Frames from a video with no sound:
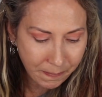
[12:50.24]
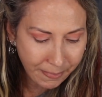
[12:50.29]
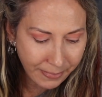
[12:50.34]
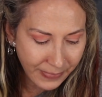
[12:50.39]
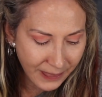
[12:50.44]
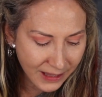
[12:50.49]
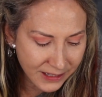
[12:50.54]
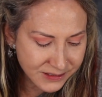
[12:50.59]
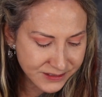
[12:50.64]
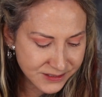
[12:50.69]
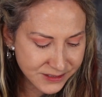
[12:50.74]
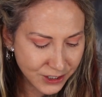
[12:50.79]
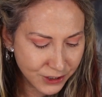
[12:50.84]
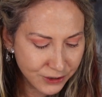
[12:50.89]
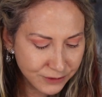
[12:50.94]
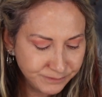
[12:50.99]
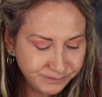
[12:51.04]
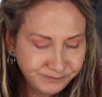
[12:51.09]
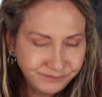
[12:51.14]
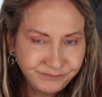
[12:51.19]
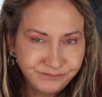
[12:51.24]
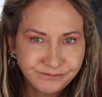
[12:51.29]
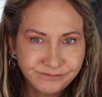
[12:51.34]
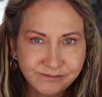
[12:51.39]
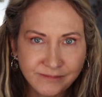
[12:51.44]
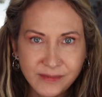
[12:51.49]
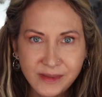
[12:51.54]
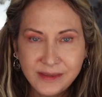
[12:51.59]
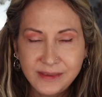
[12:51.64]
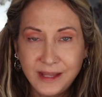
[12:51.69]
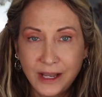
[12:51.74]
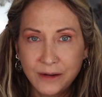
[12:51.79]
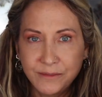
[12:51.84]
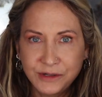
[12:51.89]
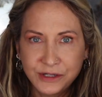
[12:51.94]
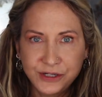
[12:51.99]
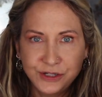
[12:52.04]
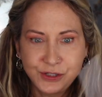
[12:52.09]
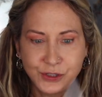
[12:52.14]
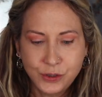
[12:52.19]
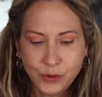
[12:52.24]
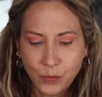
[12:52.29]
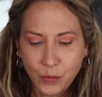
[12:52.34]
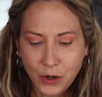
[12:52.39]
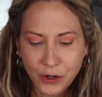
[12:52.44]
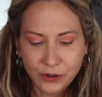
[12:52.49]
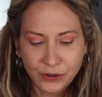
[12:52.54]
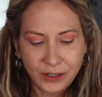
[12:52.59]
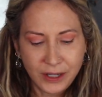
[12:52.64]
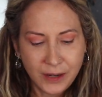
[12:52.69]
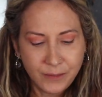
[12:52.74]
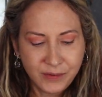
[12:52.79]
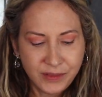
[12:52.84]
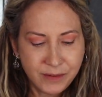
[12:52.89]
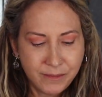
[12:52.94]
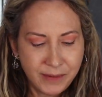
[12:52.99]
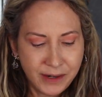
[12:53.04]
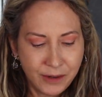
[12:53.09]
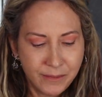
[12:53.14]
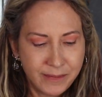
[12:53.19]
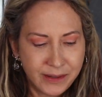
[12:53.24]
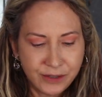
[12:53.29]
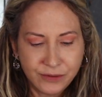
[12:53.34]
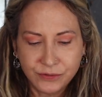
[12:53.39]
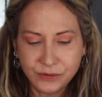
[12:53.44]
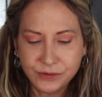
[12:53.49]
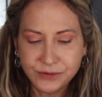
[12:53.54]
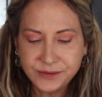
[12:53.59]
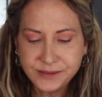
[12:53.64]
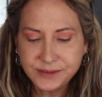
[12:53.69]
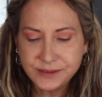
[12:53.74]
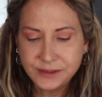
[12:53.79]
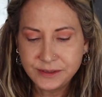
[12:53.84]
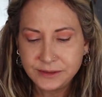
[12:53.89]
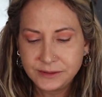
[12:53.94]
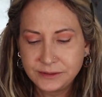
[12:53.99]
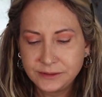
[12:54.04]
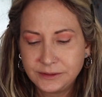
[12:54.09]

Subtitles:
So now I'm going to do the waterline with the Bare Minerals